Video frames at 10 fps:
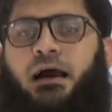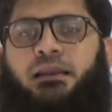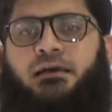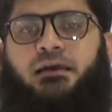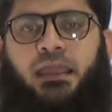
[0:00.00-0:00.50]

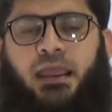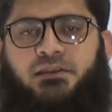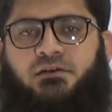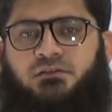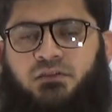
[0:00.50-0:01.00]
and
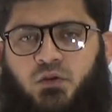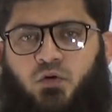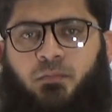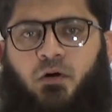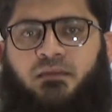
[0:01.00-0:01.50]
get the know
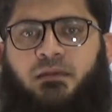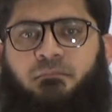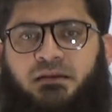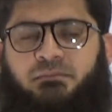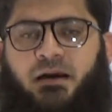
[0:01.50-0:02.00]
about the
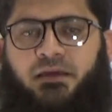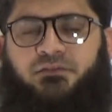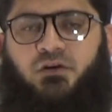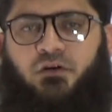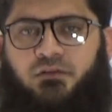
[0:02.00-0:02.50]
multi-bagger
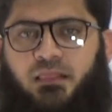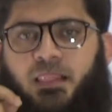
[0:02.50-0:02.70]
stock.